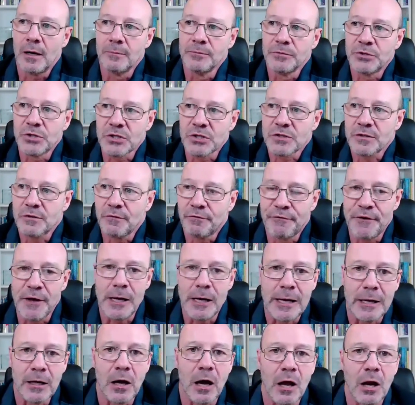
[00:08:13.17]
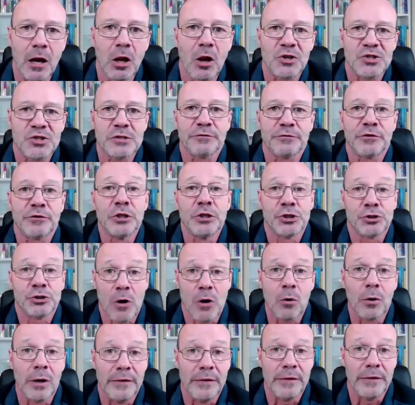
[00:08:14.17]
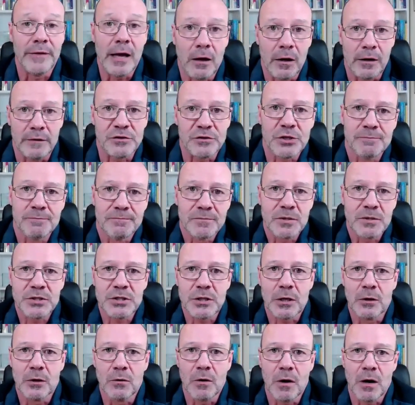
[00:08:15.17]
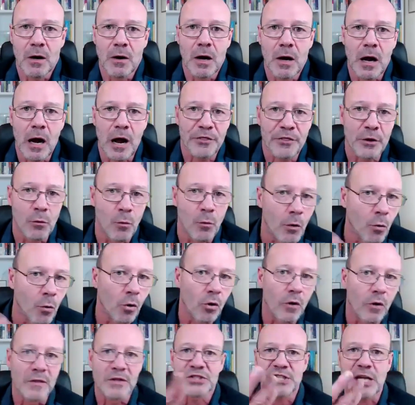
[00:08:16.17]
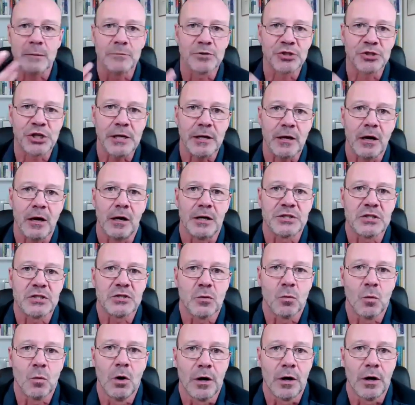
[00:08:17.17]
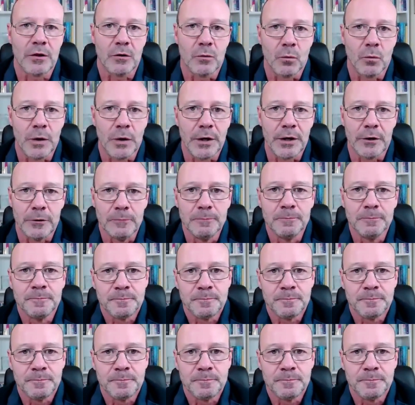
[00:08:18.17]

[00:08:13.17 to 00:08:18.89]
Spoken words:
just feeling a loss of control in their lives. So I think we're all on the same sheet, guys, as the work that we do.